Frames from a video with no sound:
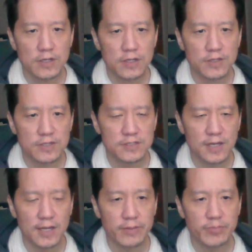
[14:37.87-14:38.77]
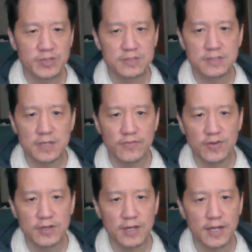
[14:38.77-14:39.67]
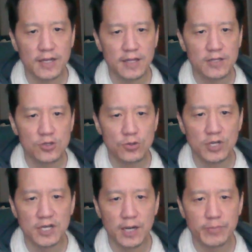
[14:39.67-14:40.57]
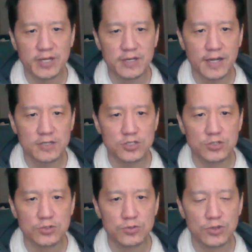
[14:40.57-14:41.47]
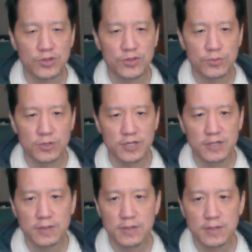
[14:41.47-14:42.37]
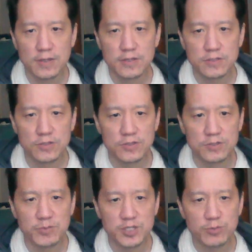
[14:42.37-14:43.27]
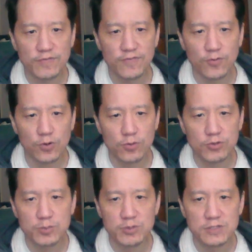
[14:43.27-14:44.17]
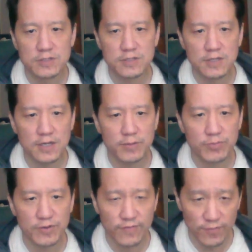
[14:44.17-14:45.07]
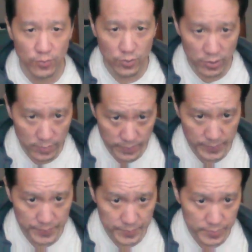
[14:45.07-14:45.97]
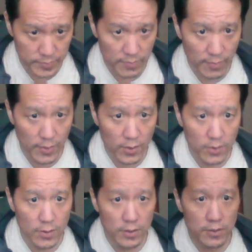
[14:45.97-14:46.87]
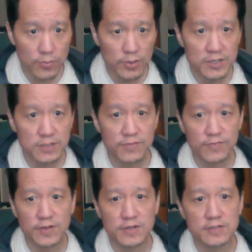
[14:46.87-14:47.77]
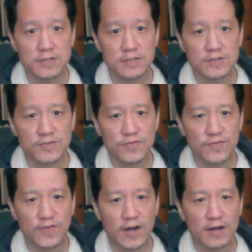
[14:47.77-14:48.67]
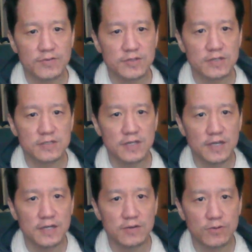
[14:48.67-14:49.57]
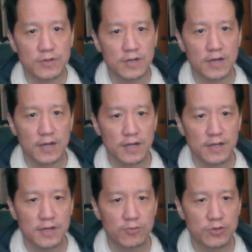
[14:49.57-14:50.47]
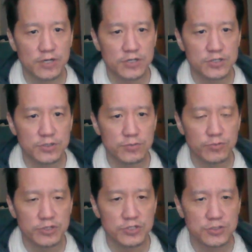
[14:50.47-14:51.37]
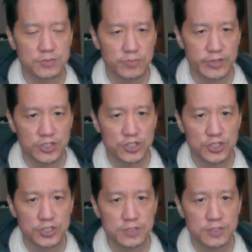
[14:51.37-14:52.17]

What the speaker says: This can't be 7, and 2 cannot be next to the 3. So this must be 4, which means this can't be 4. The rest of this is 5, 6, 8, or 9, and we're not sure which is which.